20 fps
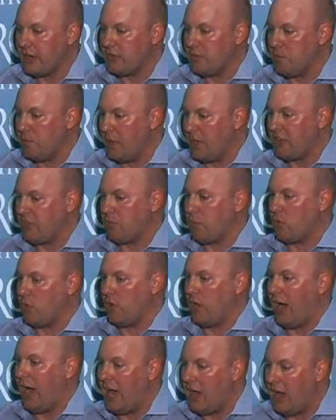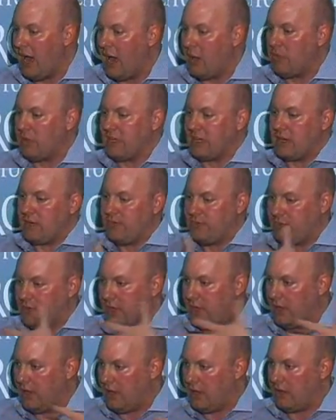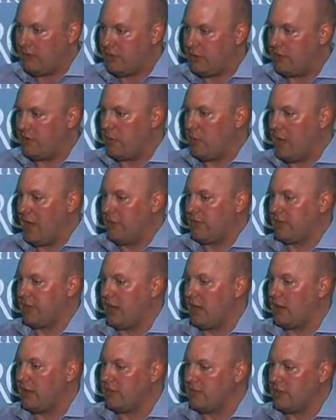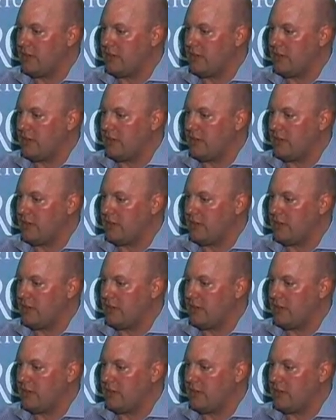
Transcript: is much more, I believe, at sort of a mass scale.